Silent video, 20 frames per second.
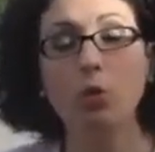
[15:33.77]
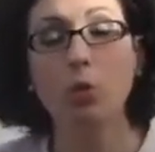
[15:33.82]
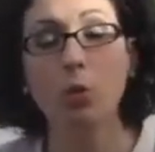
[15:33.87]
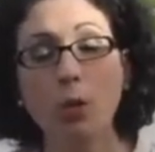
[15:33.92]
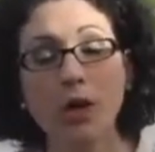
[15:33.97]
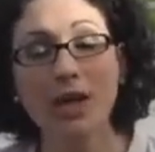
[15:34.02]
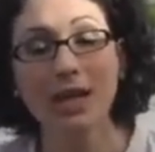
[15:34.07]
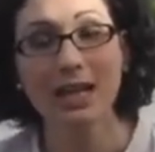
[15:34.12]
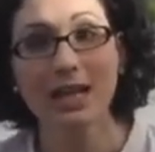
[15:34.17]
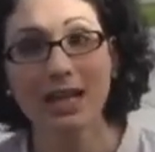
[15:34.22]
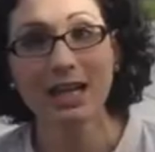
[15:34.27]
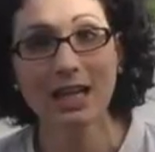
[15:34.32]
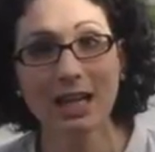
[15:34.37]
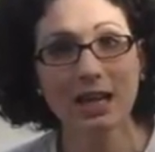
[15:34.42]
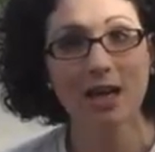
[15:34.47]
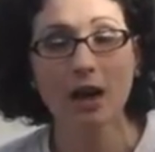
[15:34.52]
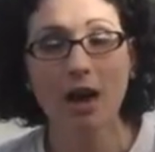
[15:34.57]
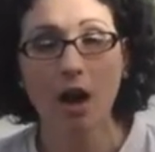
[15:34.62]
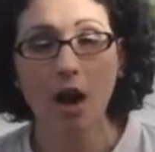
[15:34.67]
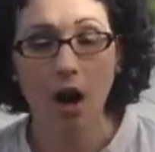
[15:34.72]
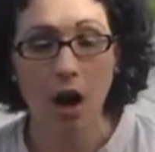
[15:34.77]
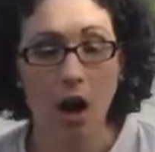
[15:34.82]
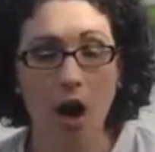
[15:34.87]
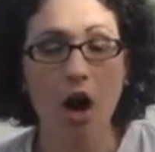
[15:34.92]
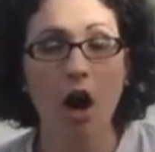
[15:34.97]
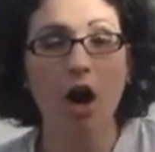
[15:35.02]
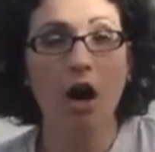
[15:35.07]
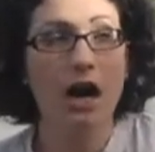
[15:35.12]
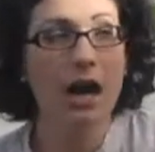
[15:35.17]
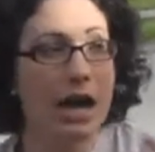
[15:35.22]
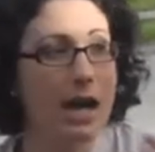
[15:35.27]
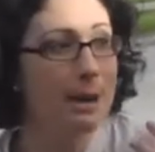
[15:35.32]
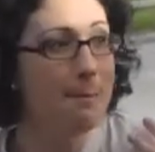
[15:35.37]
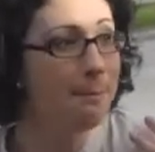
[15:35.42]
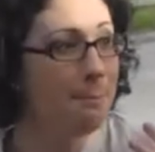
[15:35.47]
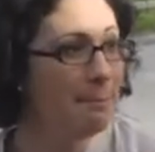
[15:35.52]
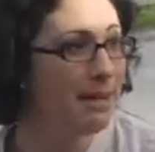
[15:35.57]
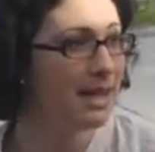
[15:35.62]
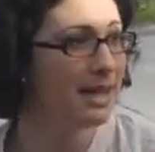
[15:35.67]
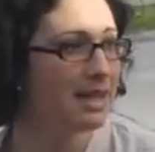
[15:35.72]
We are a
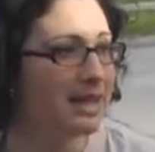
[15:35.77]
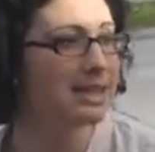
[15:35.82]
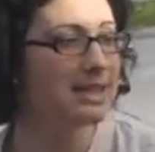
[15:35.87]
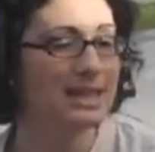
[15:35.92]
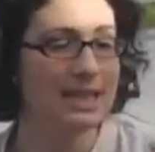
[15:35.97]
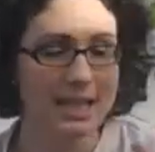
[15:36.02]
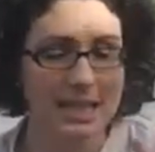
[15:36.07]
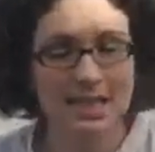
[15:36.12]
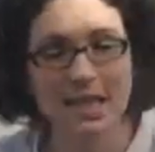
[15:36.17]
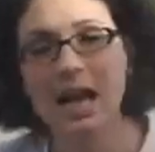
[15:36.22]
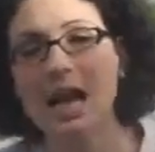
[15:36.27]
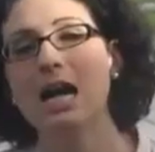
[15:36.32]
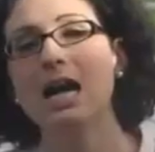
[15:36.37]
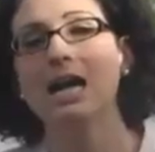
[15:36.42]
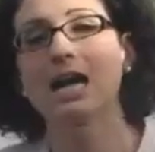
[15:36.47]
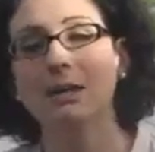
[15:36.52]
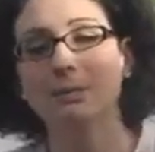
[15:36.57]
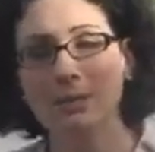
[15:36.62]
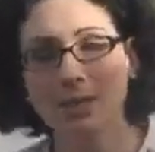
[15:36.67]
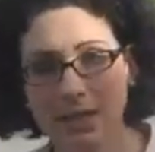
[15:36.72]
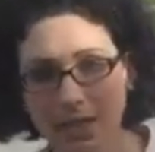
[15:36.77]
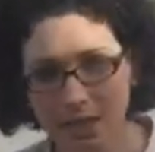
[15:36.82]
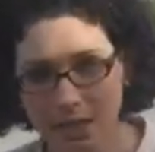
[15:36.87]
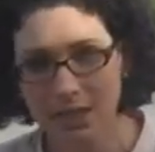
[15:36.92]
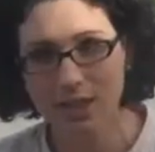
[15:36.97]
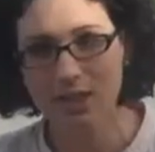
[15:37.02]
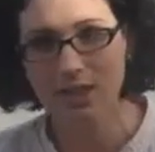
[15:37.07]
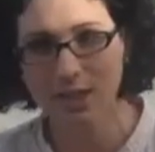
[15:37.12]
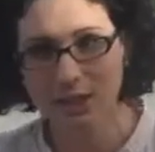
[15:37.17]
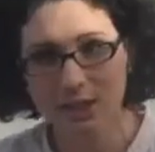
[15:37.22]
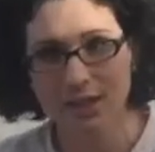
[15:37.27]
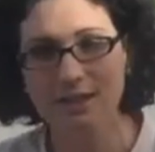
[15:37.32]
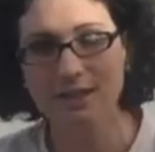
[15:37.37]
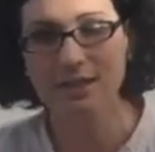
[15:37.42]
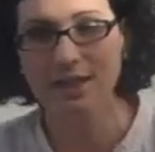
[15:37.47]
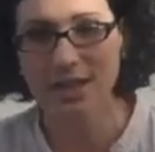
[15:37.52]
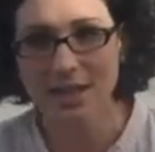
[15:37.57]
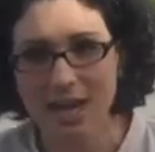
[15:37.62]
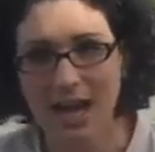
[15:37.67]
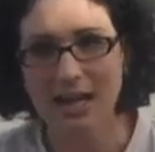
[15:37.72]
mixed economy here in the
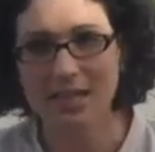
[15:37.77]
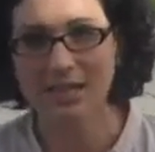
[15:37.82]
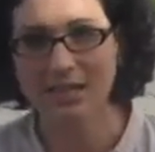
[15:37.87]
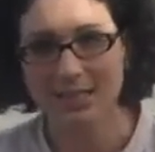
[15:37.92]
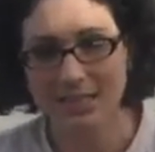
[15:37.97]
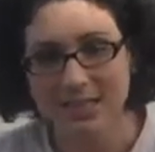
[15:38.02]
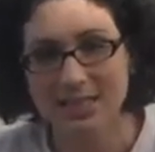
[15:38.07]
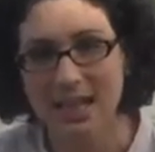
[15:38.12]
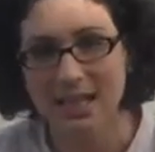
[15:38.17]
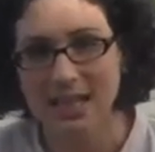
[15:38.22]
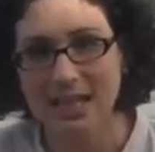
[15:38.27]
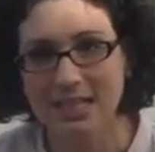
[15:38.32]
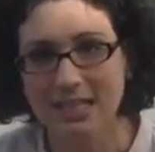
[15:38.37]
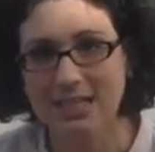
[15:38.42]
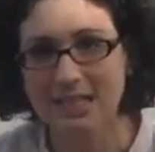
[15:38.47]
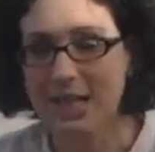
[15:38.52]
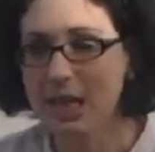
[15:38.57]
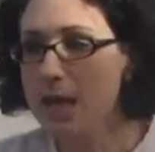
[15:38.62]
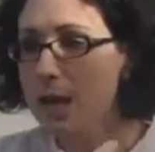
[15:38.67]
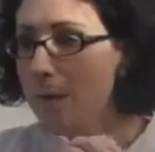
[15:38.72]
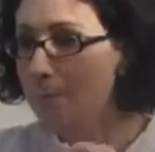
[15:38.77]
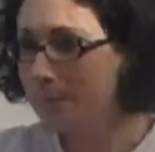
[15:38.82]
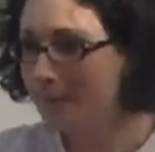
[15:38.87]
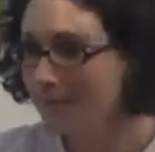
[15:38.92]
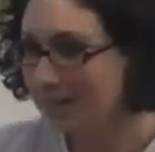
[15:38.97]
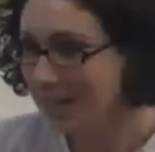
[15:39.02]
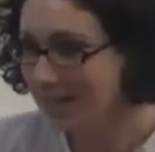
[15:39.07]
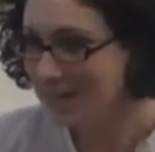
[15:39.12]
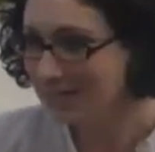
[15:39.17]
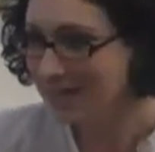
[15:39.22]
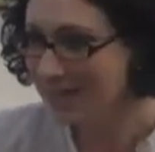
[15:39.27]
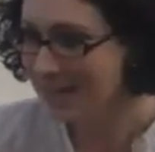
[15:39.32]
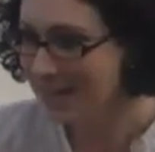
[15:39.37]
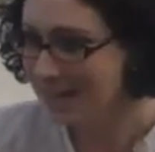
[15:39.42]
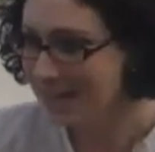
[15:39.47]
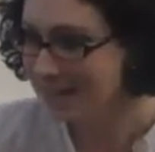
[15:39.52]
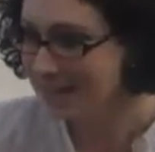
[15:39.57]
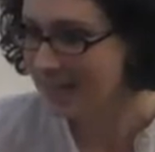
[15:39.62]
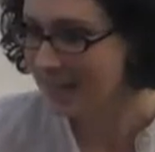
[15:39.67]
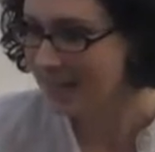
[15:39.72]
United States. Because like I
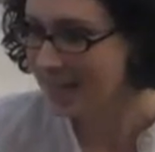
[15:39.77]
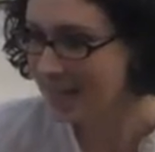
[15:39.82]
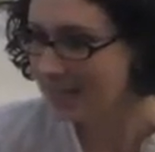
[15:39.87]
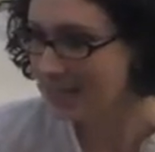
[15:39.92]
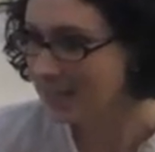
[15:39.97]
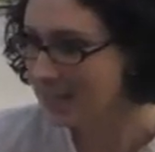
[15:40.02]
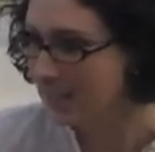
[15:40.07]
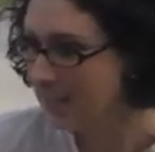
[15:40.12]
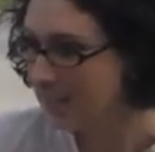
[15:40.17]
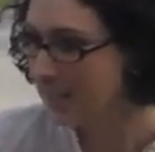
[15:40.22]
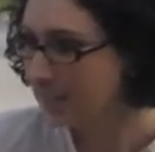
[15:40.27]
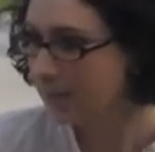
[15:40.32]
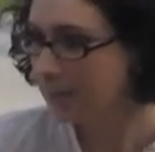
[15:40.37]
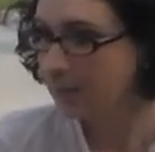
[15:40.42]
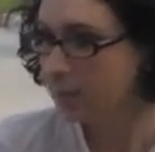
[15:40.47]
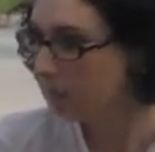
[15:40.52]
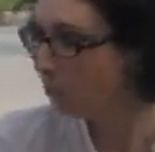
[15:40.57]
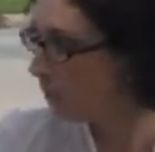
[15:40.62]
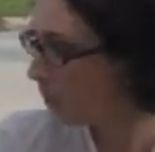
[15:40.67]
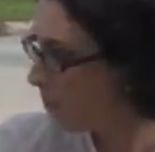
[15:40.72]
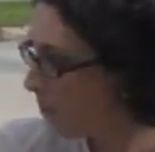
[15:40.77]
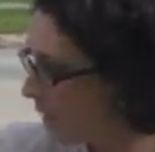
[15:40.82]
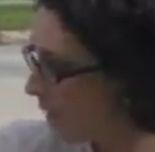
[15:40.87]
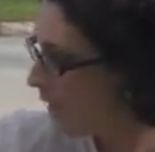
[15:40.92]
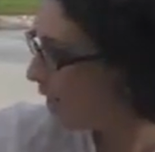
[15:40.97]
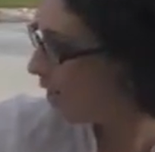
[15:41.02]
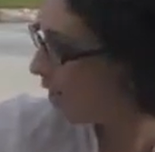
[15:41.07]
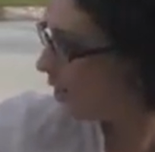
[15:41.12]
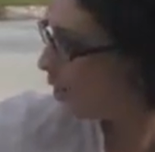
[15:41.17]
said, if you want to pan